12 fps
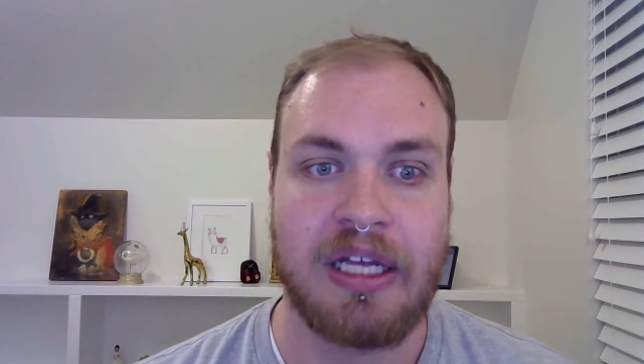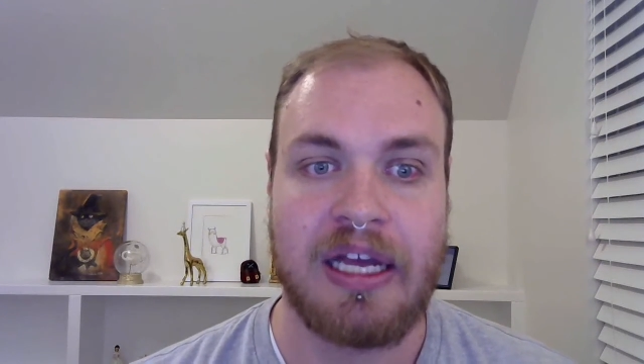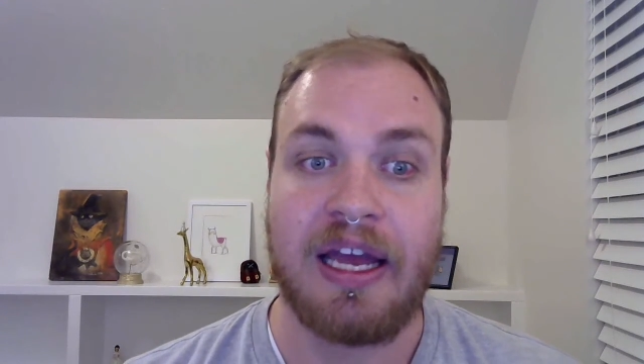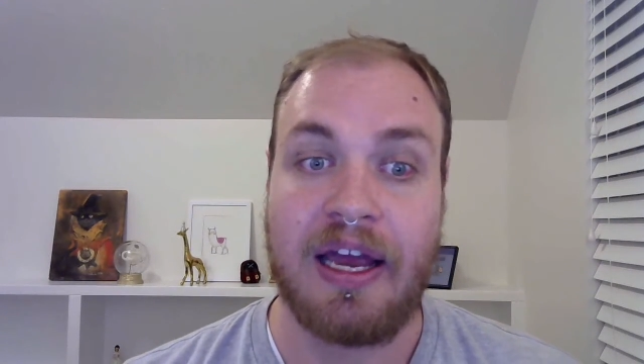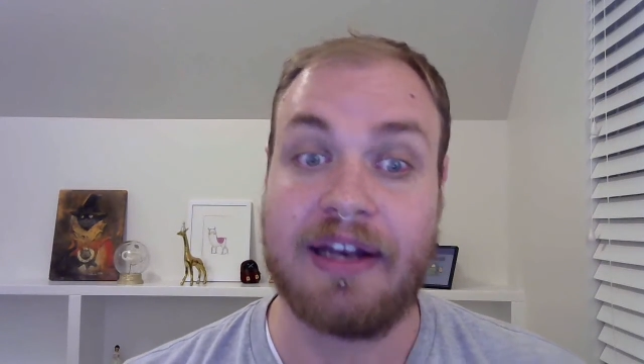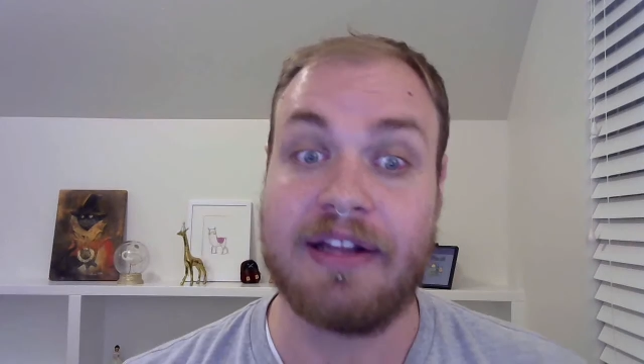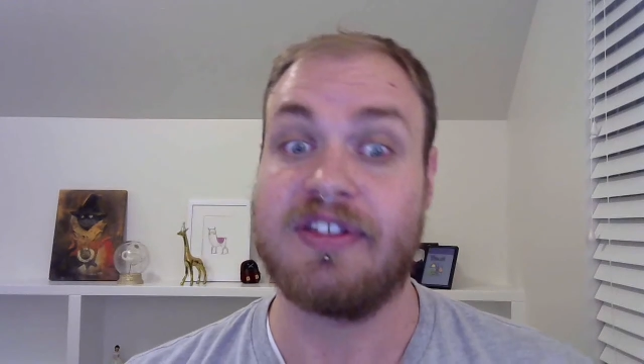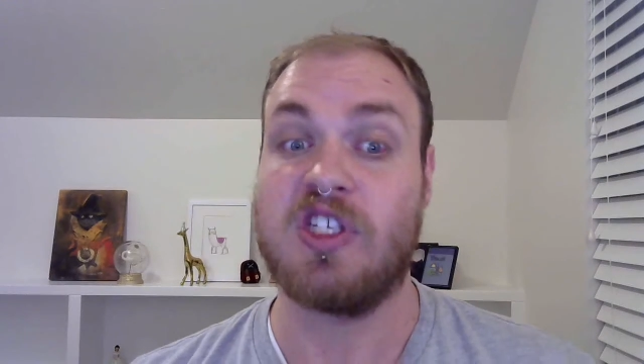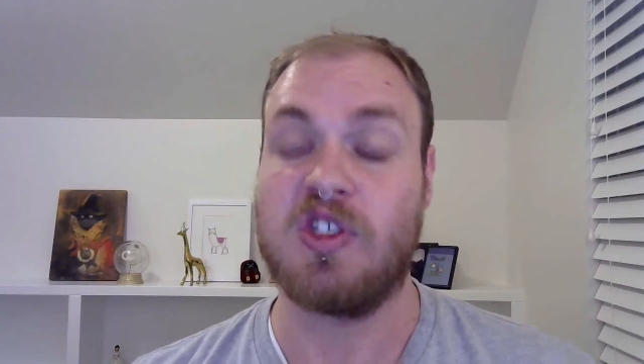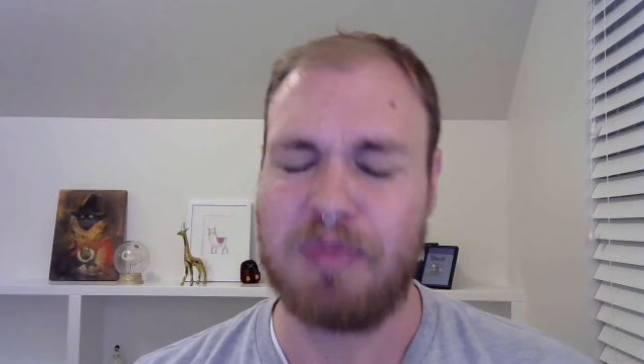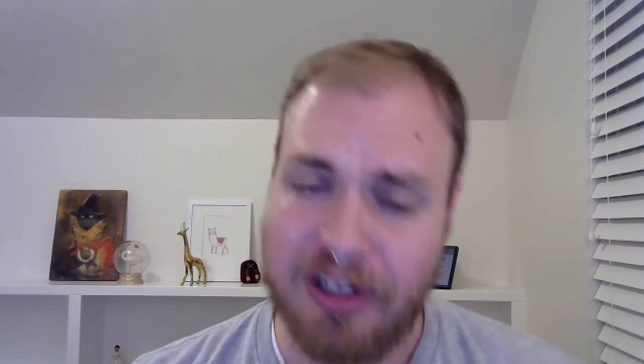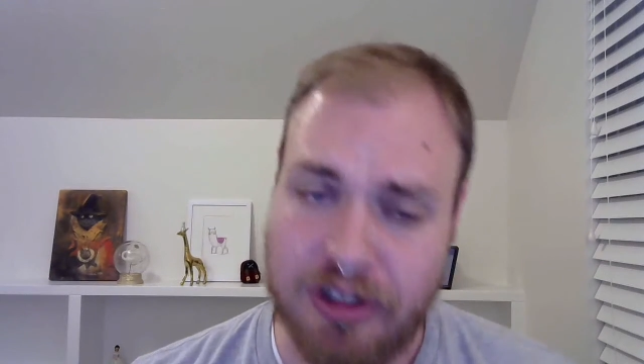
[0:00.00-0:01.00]
And it's
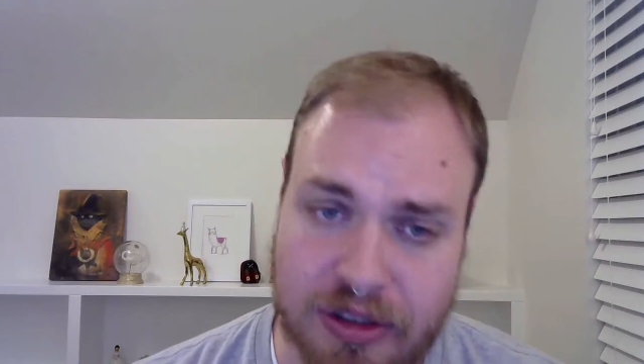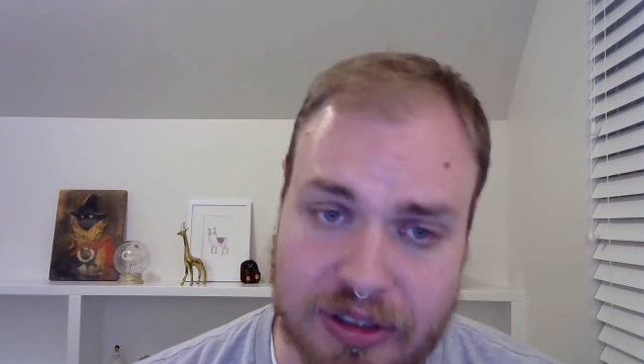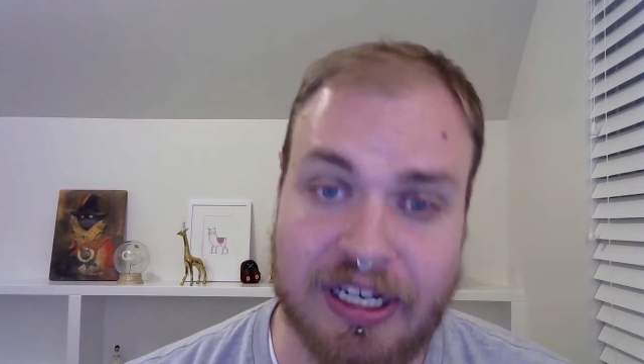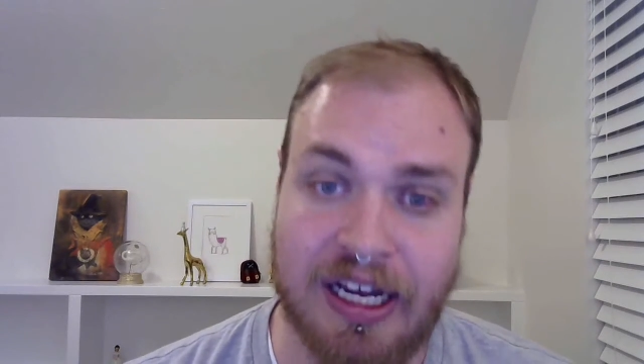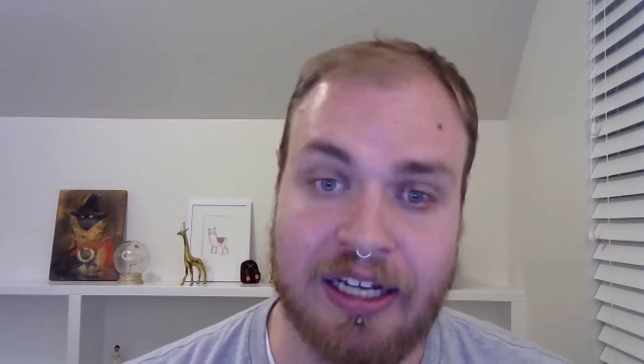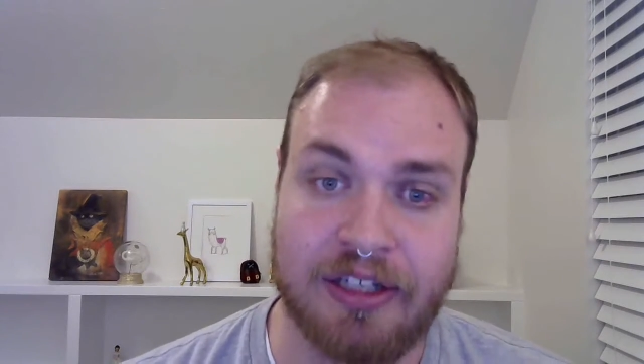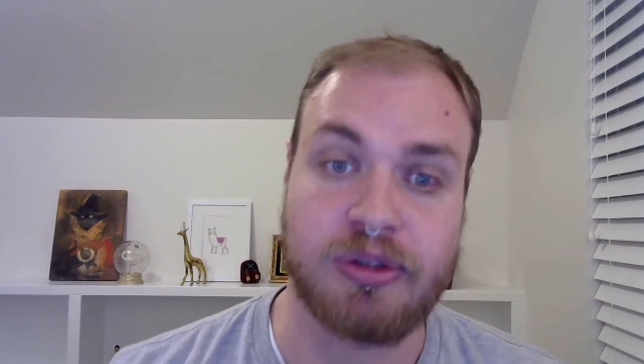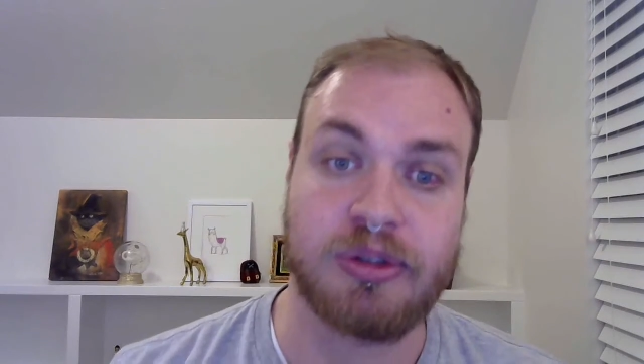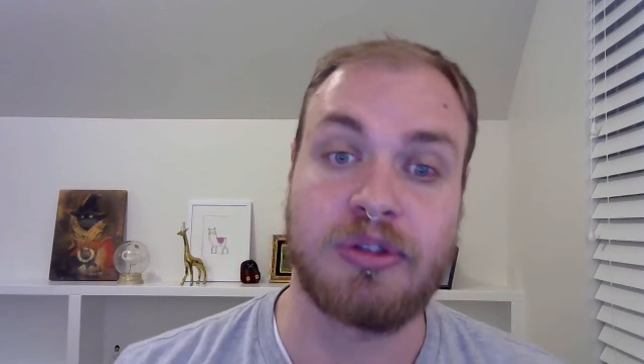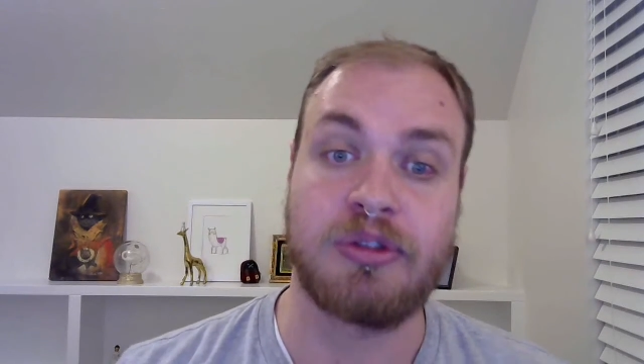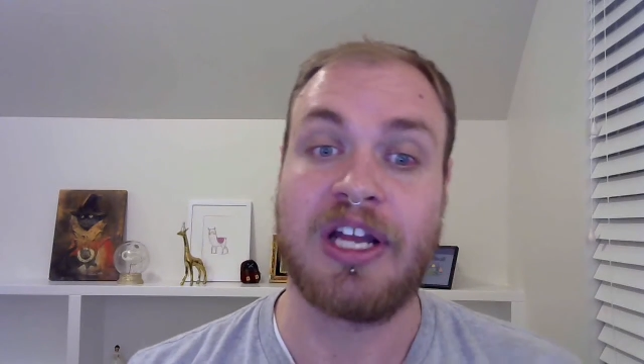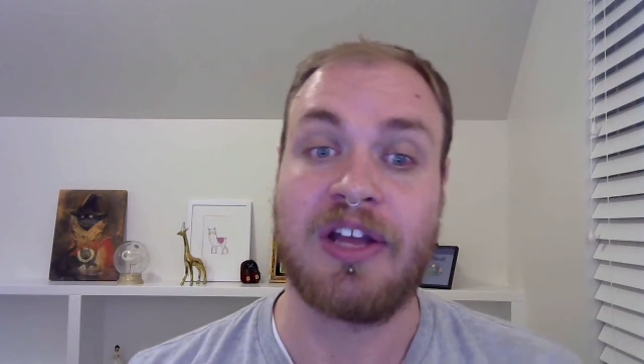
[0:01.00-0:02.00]
especially not true